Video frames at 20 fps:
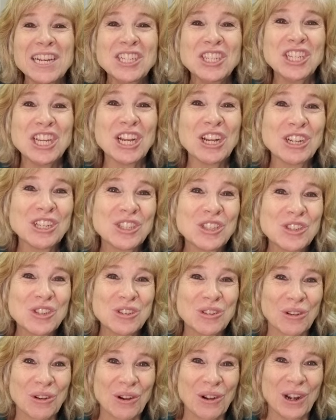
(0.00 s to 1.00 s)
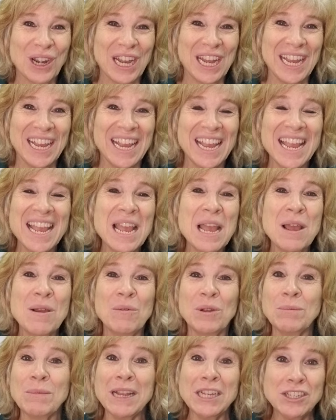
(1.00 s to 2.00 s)
to share a story.
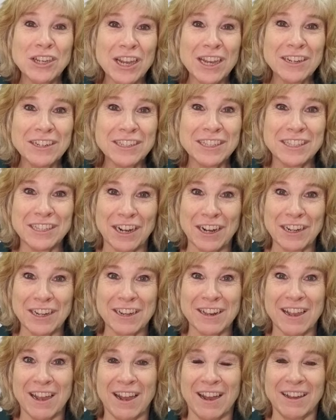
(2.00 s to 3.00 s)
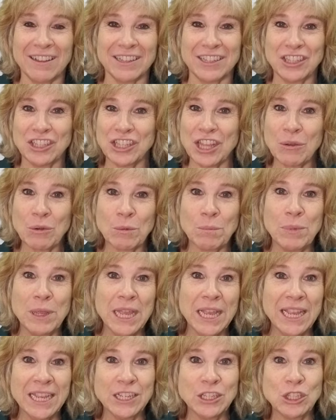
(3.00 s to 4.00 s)
When my daughter started college, they were
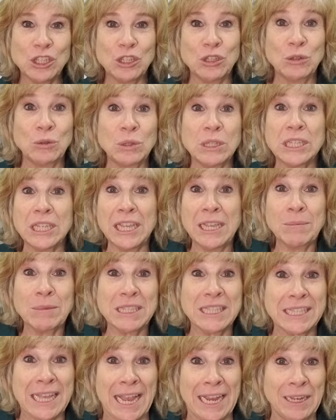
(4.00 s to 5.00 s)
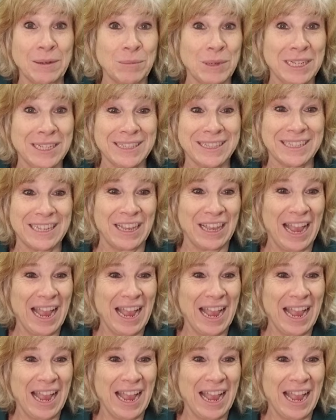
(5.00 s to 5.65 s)
big into team assignments.